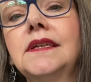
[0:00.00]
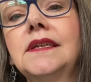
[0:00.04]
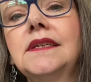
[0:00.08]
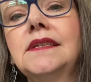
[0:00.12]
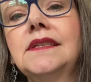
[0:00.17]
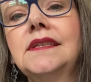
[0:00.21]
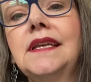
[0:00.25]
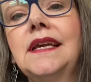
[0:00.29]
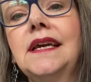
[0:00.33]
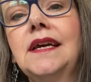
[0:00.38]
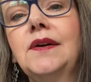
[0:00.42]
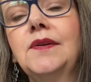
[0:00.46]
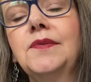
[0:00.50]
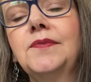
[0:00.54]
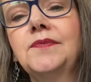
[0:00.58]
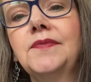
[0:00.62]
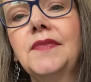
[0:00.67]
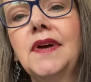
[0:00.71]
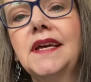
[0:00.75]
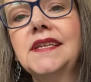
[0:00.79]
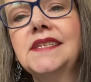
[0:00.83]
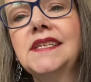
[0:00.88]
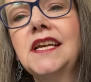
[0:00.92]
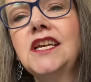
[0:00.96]
Now
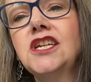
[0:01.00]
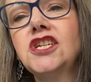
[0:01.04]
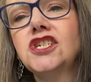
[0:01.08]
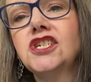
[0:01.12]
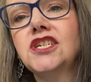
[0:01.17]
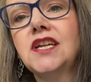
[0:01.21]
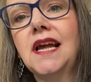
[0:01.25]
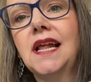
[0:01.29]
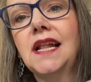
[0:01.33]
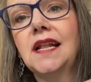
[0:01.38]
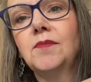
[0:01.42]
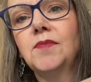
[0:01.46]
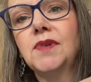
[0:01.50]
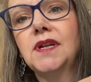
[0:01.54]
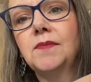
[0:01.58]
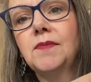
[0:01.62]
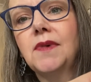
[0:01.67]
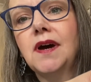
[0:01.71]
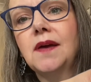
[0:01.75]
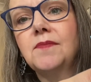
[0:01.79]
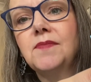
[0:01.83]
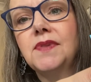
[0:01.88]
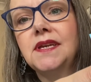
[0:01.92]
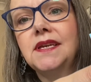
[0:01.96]
I say shell, but it
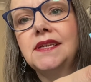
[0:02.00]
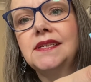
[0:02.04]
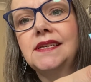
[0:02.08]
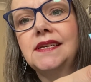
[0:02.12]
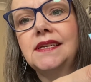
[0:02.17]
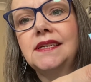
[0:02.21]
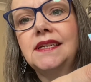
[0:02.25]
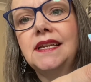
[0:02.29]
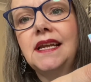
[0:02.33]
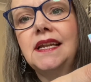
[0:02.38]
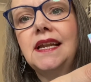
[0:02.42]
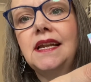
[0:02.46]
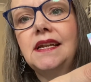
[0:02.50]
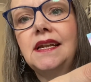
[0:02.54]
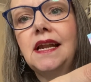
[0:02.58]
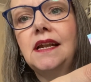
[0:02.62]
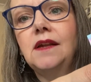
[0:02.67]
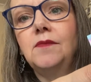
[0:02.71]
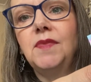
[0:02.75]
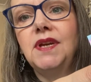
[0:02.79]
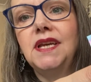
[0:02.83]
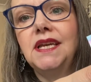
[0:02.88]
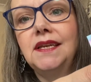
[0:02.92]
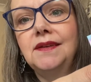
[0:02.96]
might be, is it an
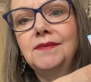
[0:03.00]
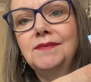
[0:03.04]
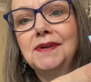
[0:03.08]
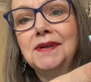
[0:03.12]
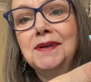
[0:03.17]
anemone?